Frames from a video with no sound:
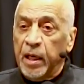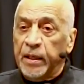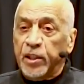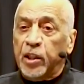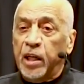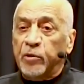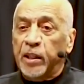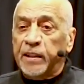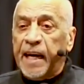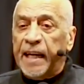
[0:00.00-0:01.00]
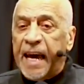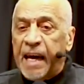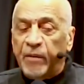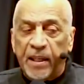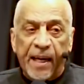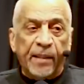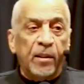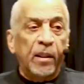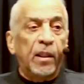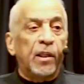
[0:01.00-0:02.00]
This country does not have a
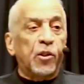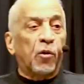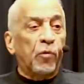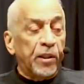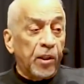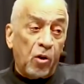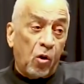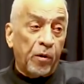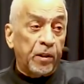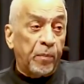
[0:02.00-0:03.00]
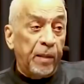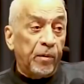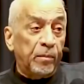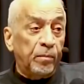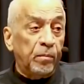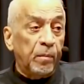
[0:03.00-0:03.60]
debt to original people.